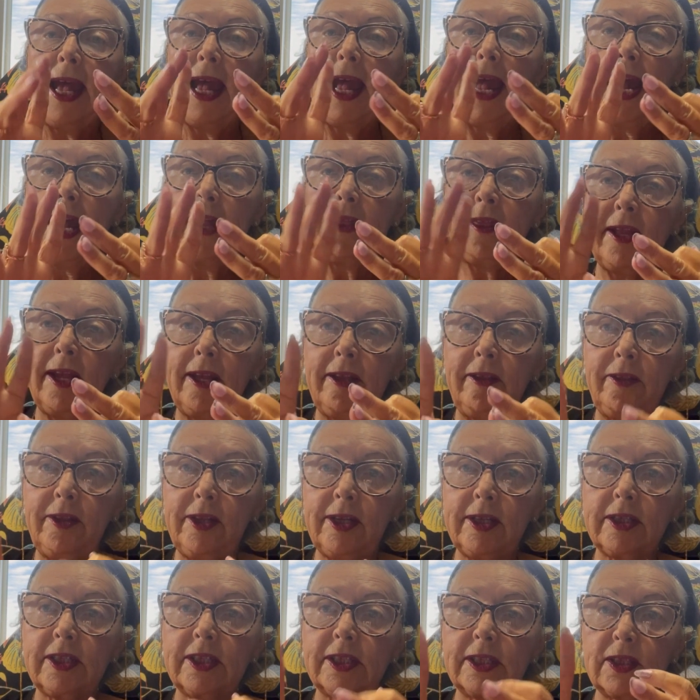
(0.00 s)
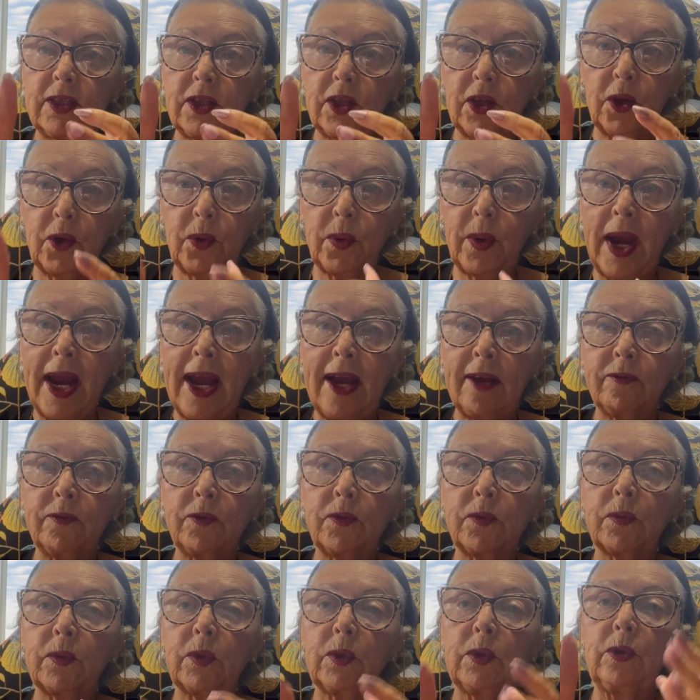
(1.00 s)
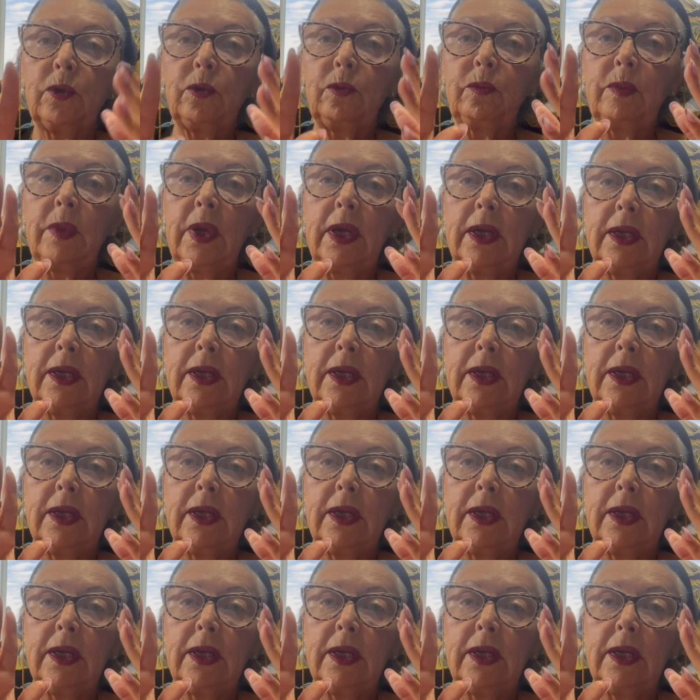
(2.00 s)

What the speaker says: and then this, the craft room